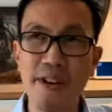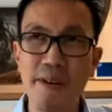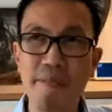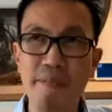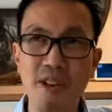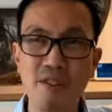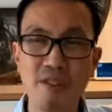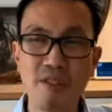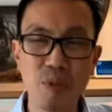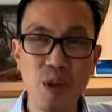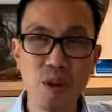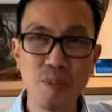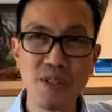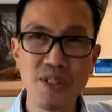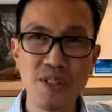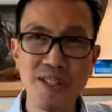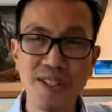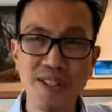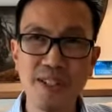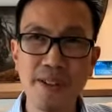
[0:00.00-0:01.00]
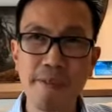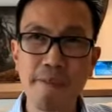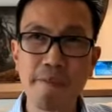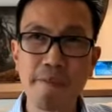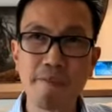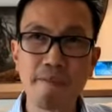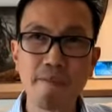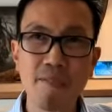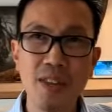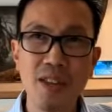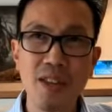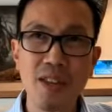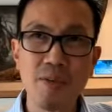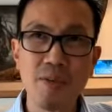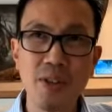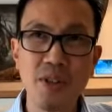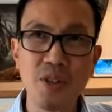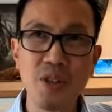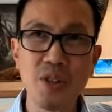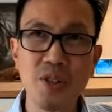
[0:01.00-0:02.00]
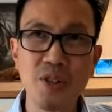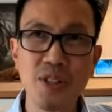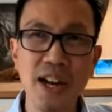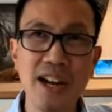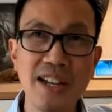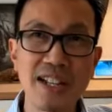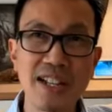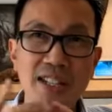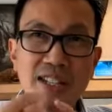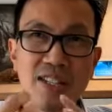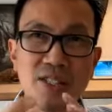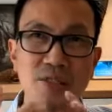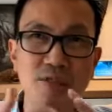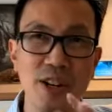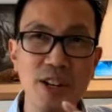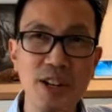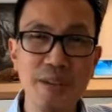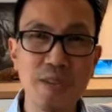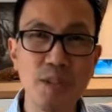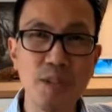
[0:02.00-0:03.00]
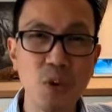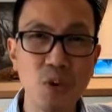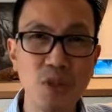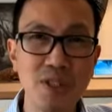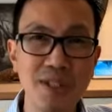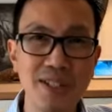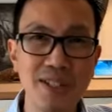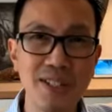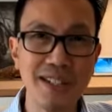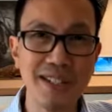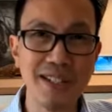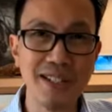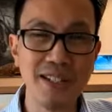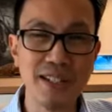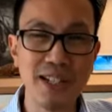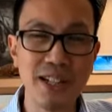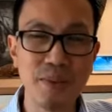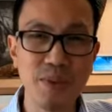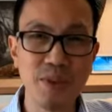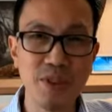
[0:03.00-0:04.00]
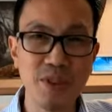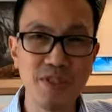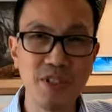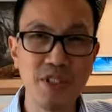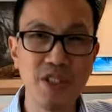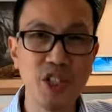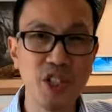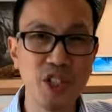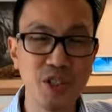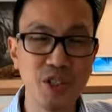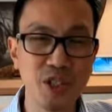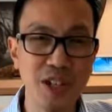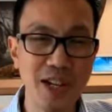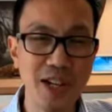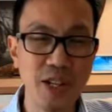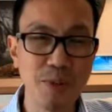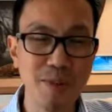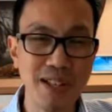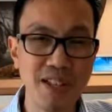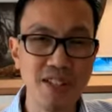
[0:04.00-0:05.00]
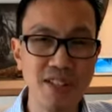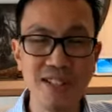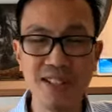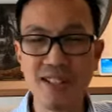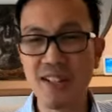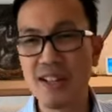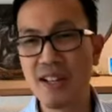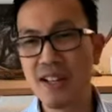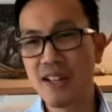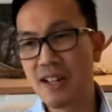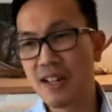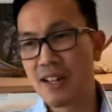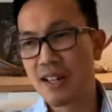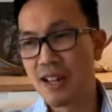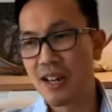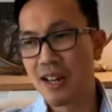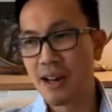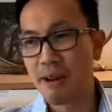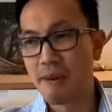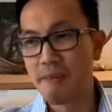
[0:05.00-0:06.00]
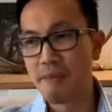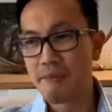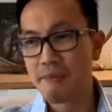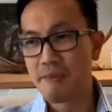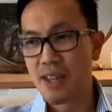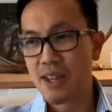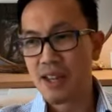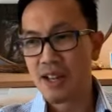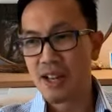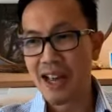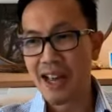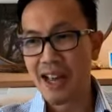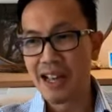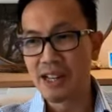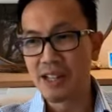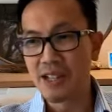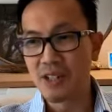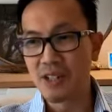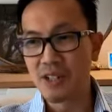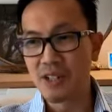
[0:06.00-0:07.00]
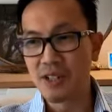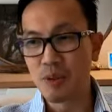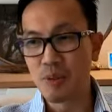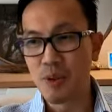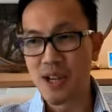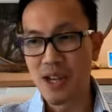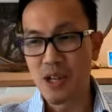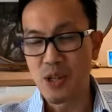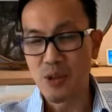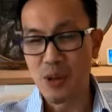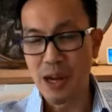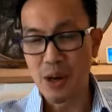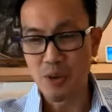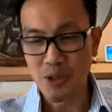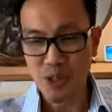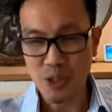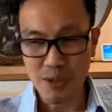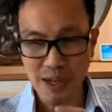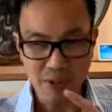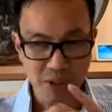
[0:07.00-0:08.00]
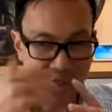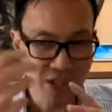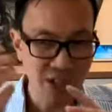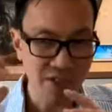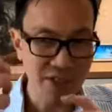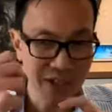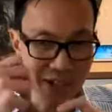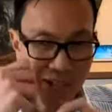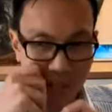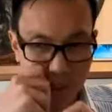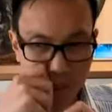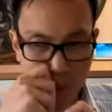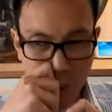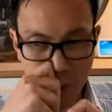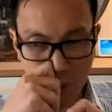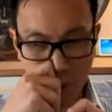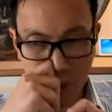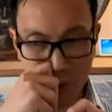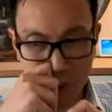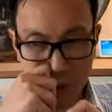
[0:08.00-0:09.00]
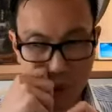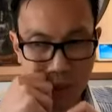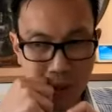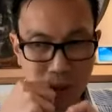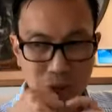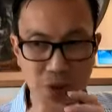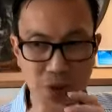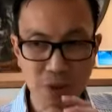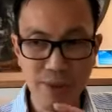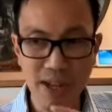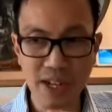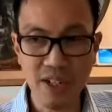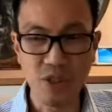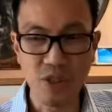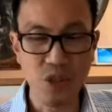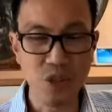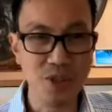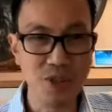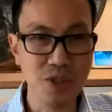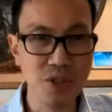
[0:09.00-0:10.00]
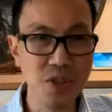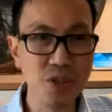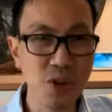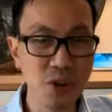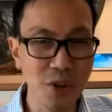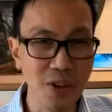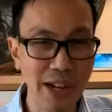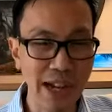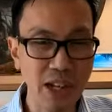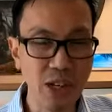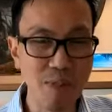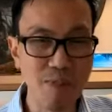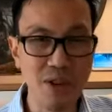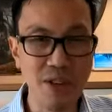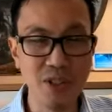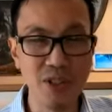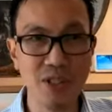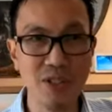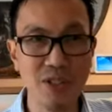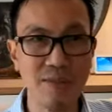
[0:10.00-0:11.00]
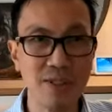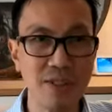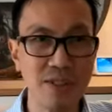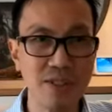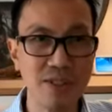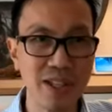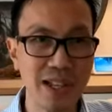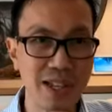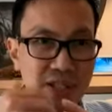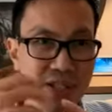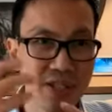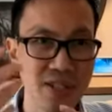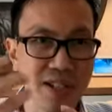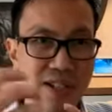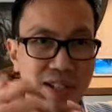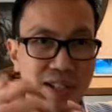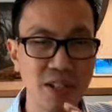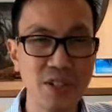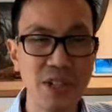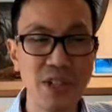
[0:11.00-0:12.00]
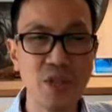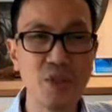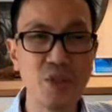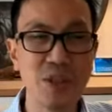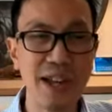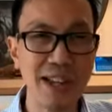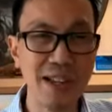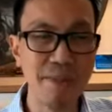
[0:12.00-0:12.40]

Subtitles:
different properties, because diet's really important in terms of traditional Chinese medicine. And the way I was just giving a talk to medical students on acupuncture, because I do that